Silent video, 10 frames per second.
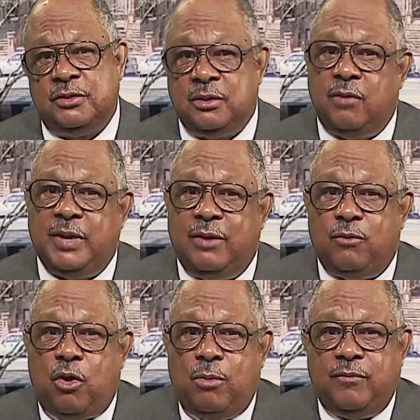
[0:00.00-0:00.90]
Look over that
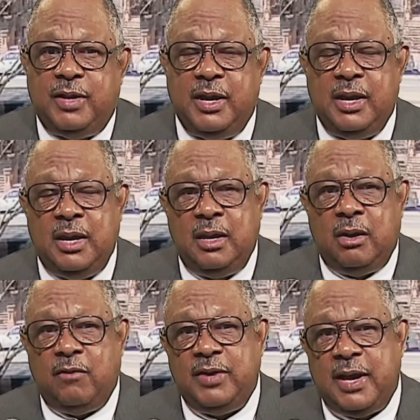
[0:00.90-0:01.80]
Rome over there,
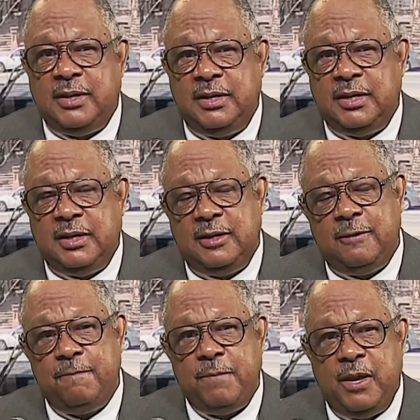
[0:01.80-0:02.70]
over yonder in Italy.
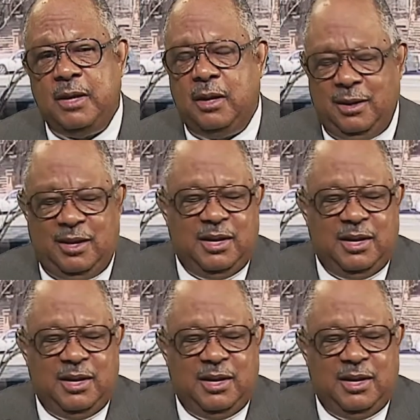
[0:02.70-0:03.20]
Italy,